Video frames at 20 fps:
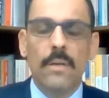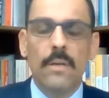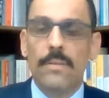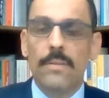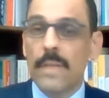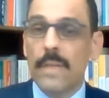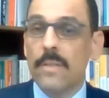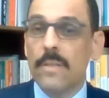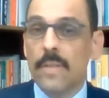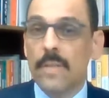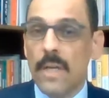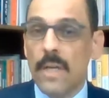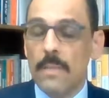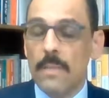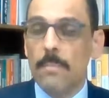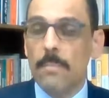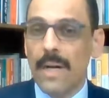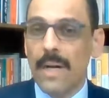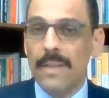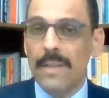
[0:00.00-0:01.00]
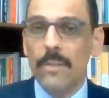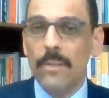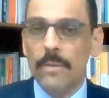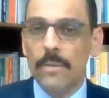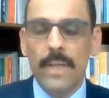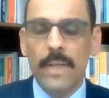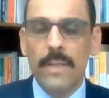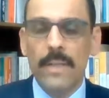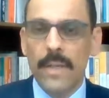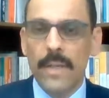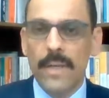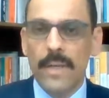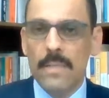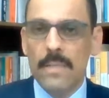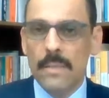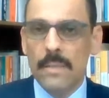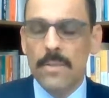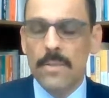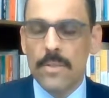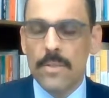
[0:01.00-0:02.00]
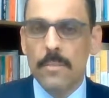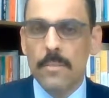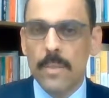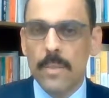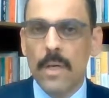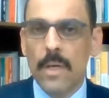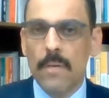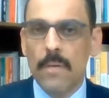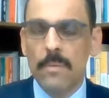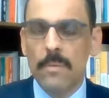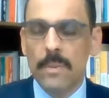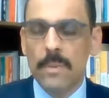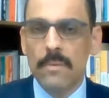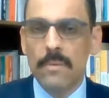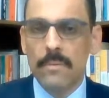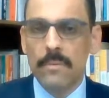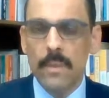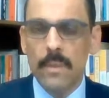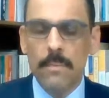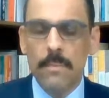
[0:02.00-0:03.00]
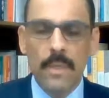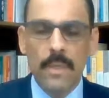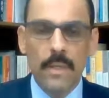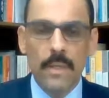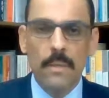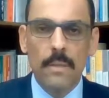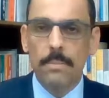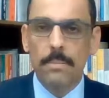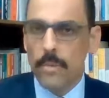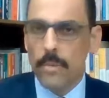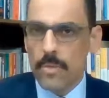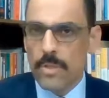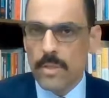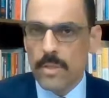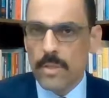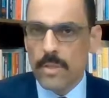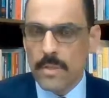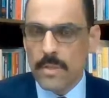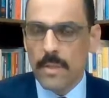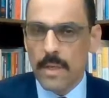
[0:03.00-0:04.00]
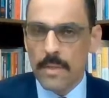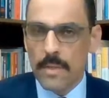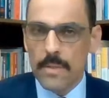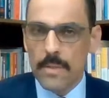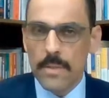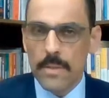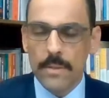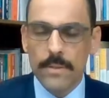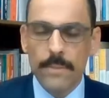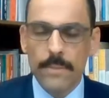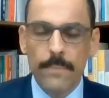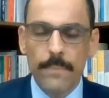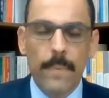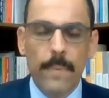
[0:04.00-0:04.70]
recognized by the UN as the legitimate government of Libya, approached us last year.